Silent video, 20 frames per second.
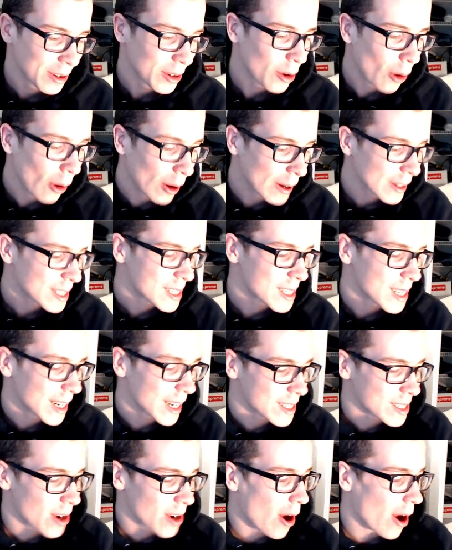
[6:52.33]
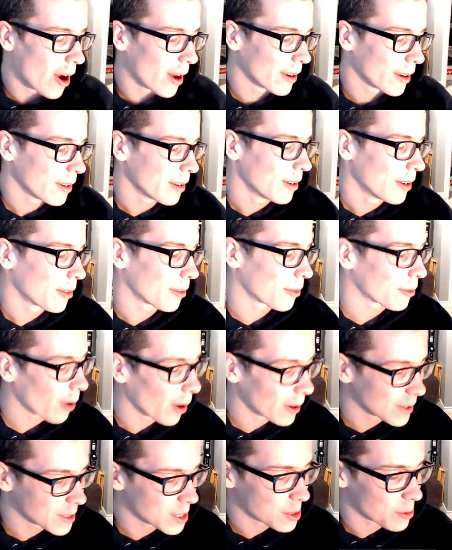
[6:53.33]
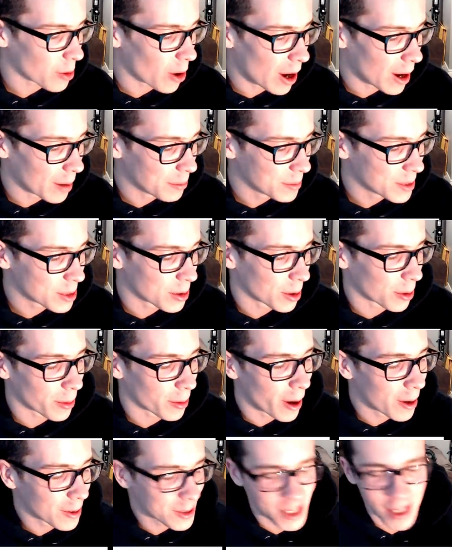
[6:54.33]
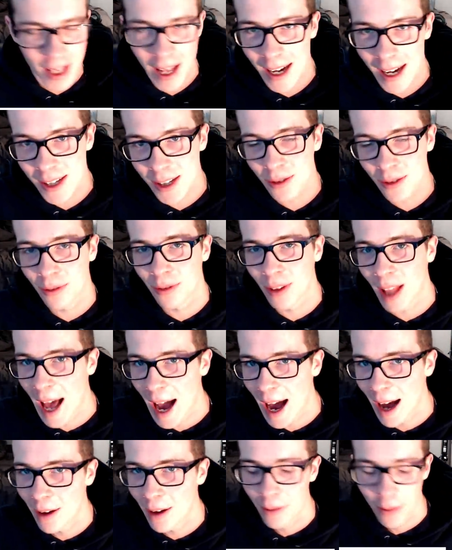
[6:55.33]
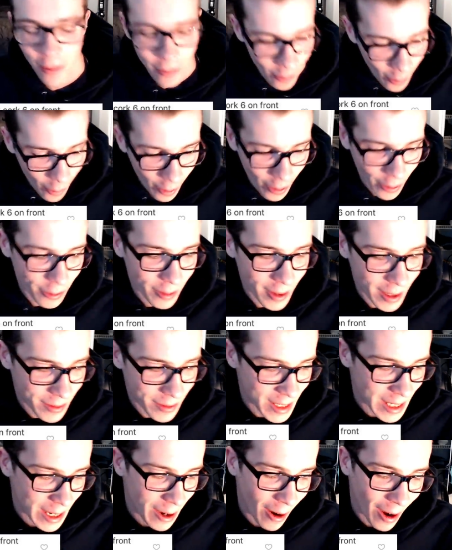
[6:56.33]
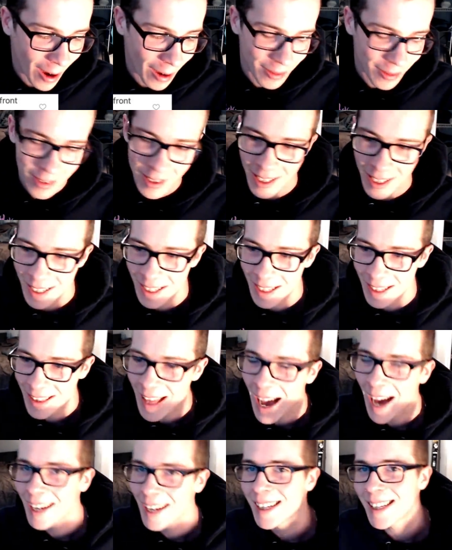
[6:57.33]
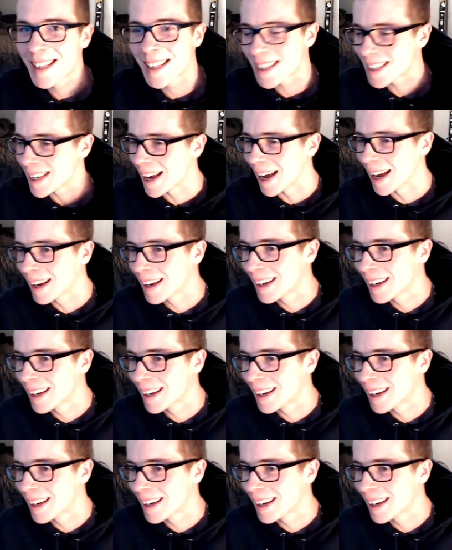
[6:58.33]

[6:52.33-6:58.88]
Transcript: cork six on front swap to a road slash flat four fifty off. That is sick.